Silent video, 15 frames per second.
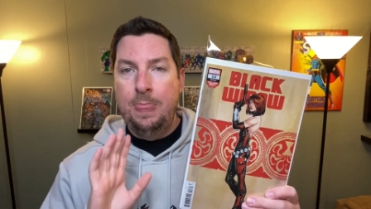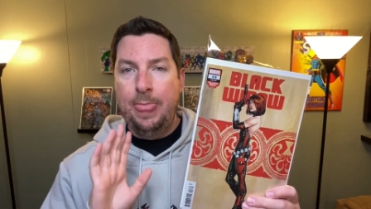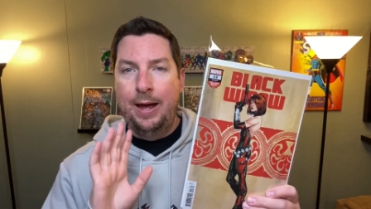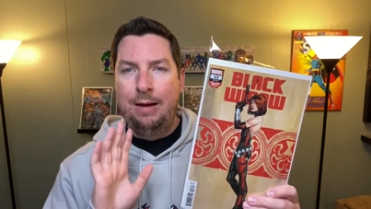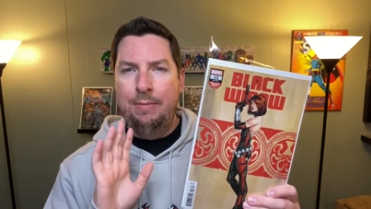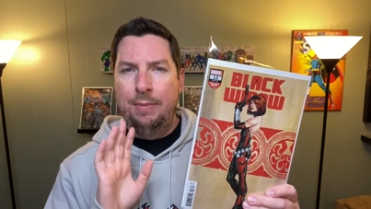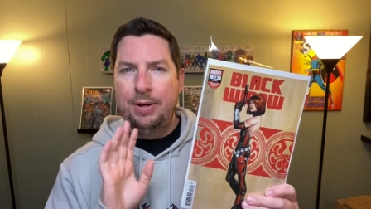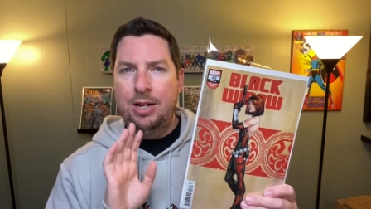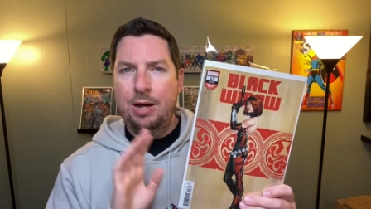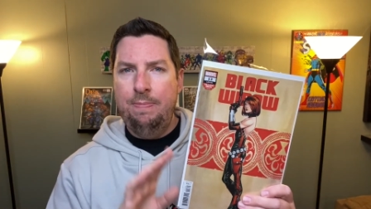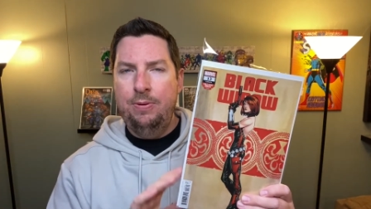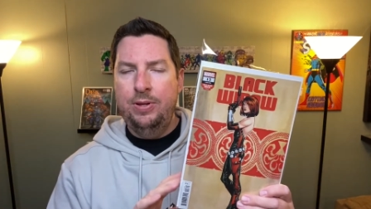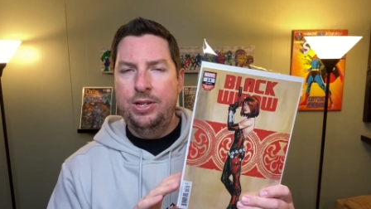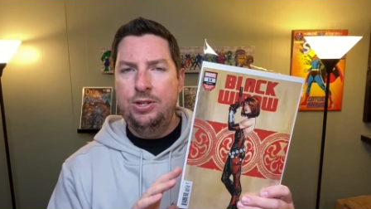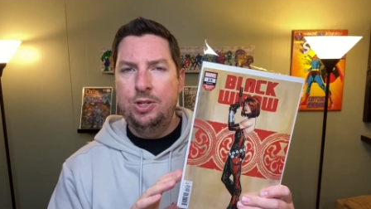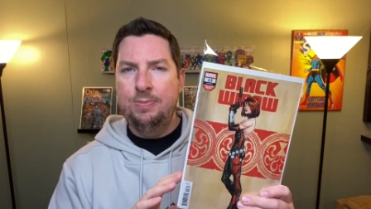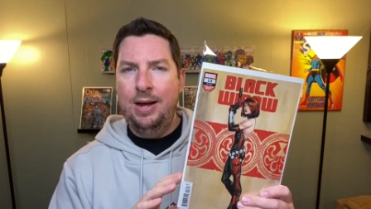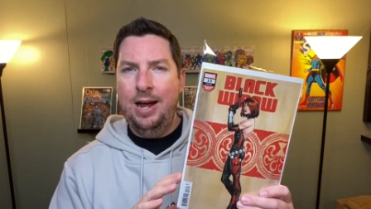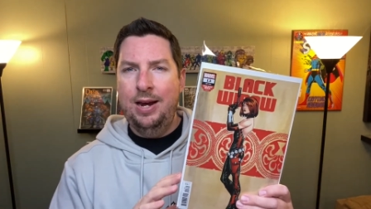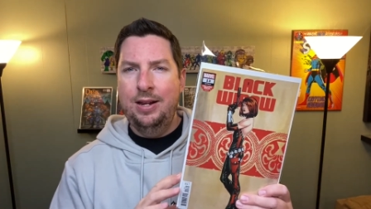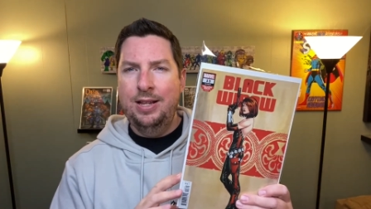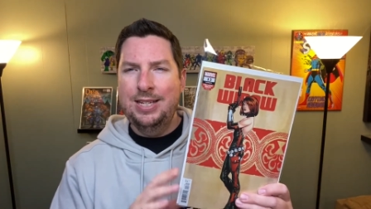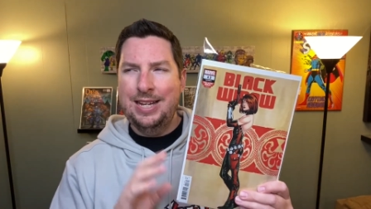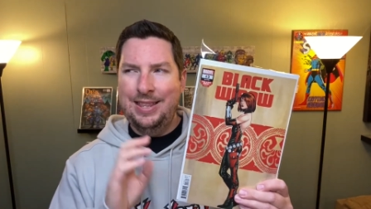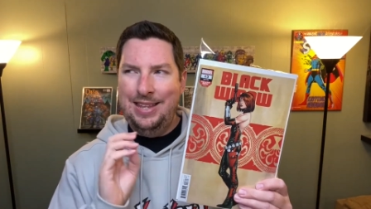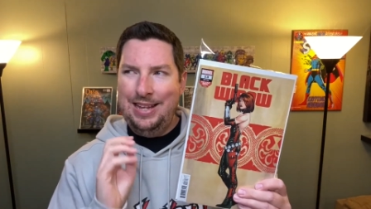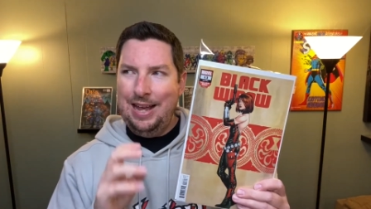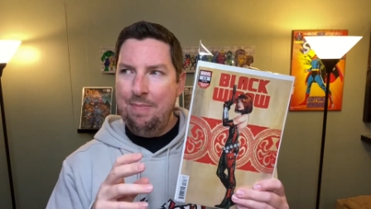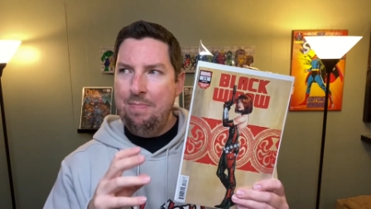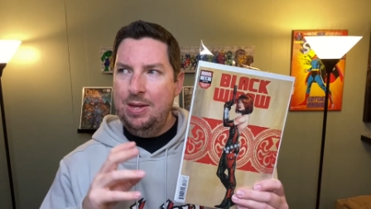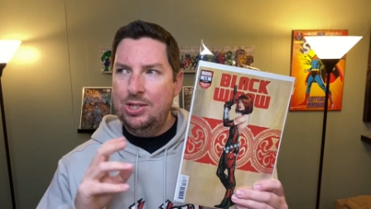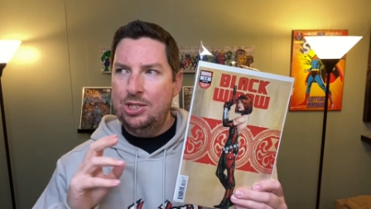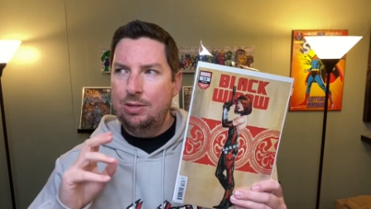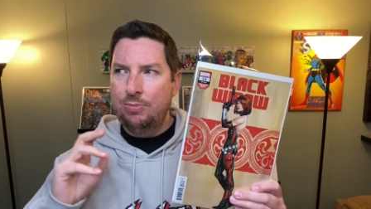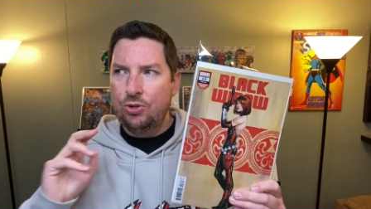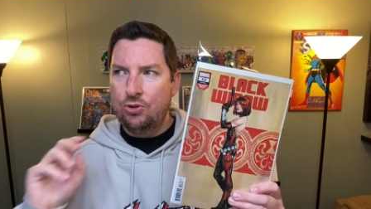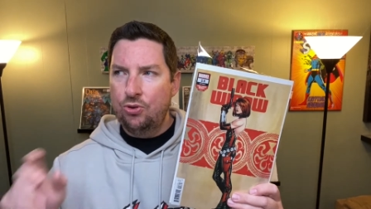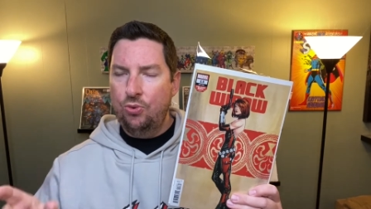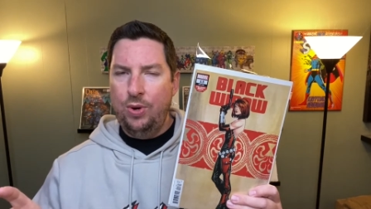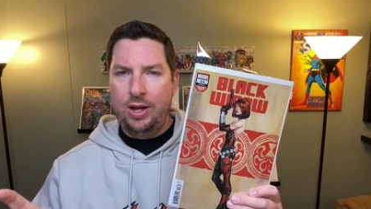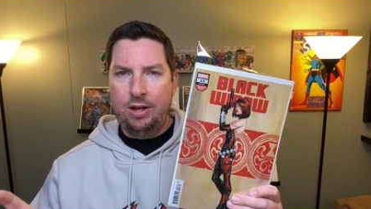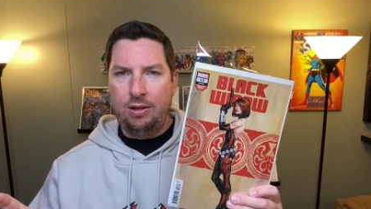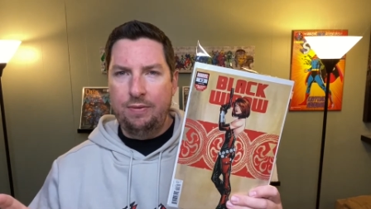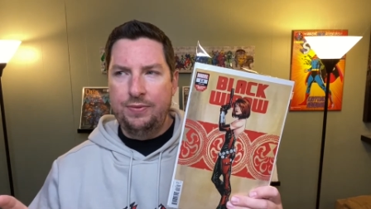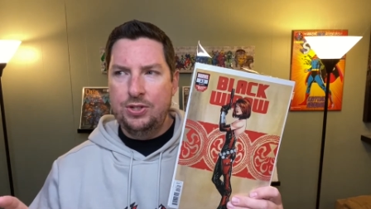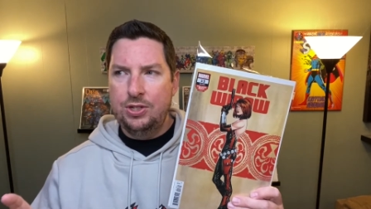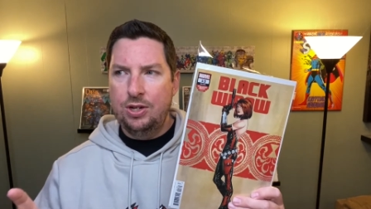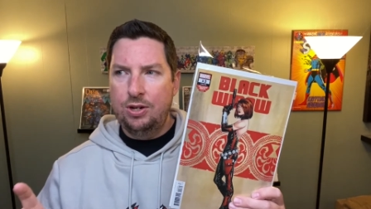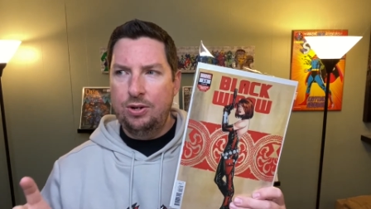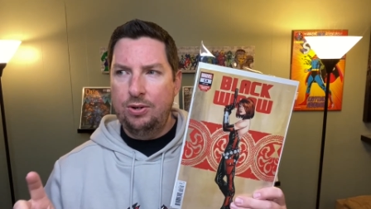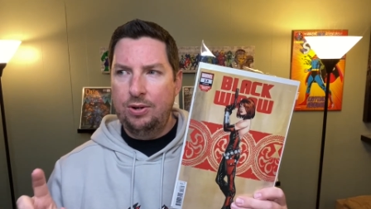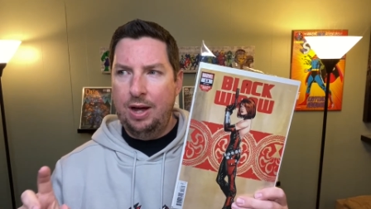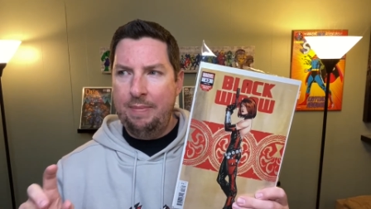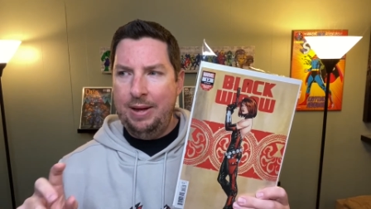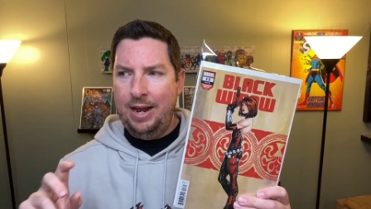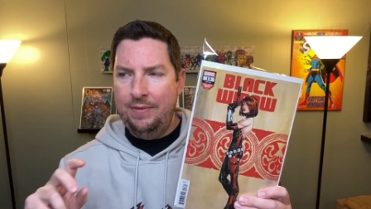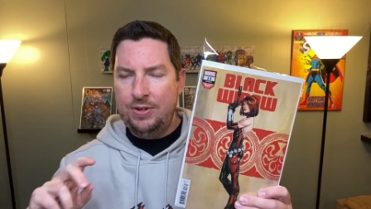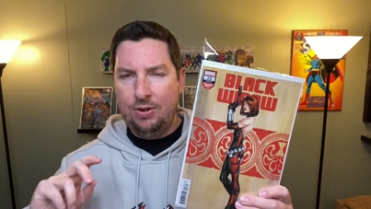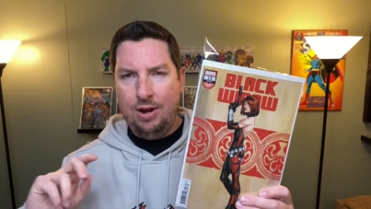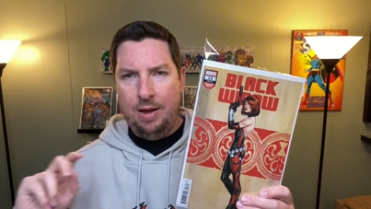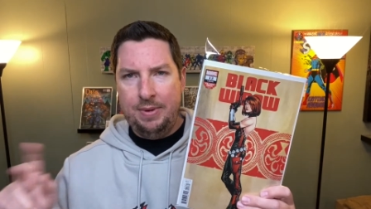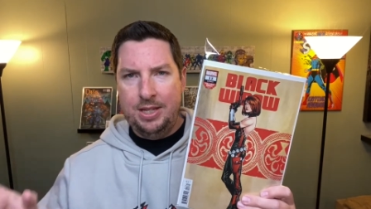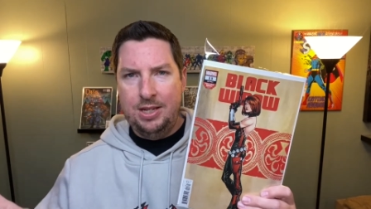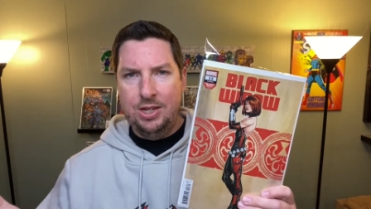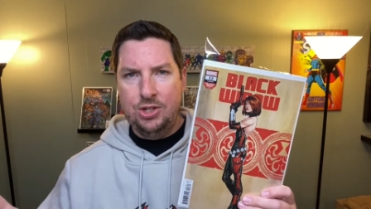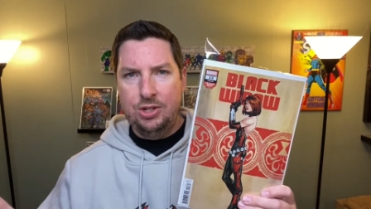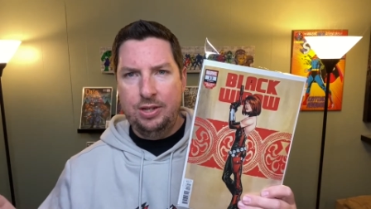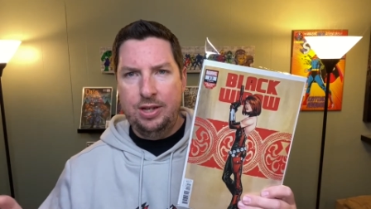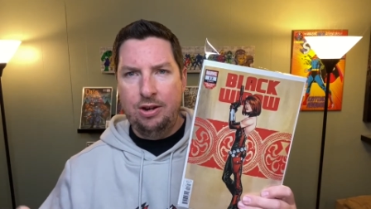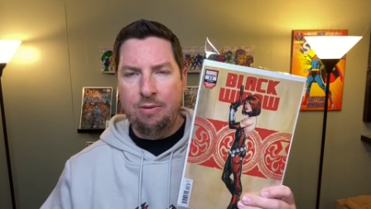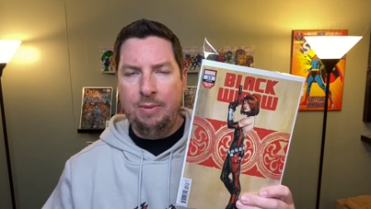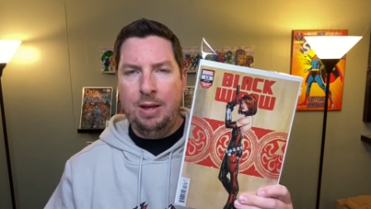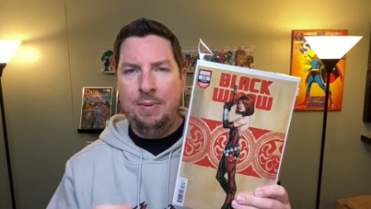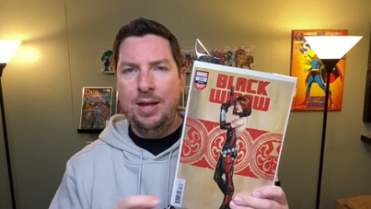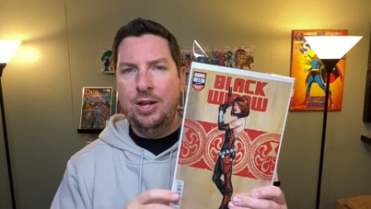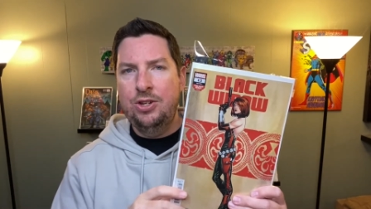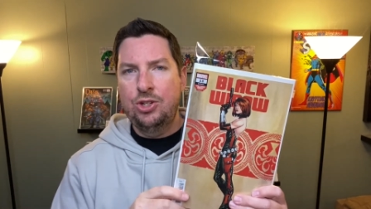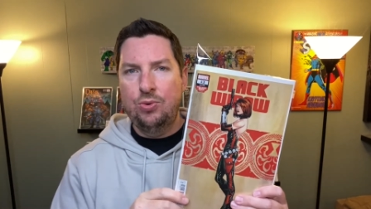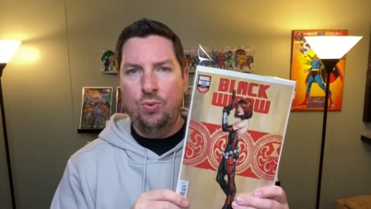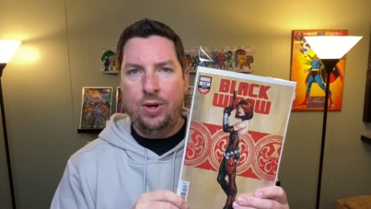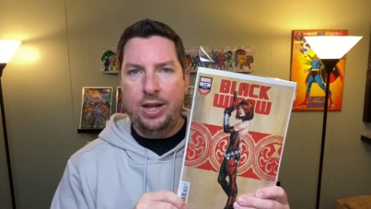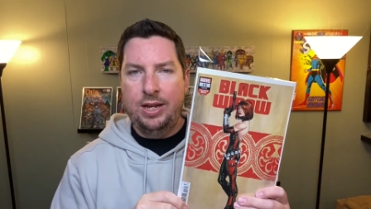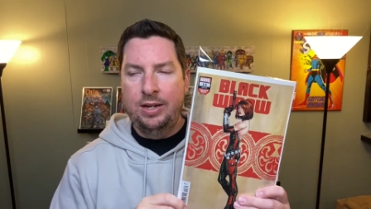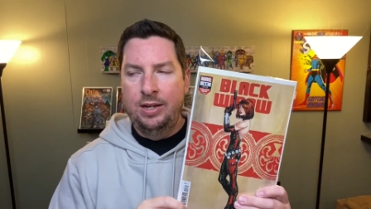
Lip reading: I'm a couple issues behind on this. I think I missed number 12, so I might have to grab it digitally, or maybe I'll just wait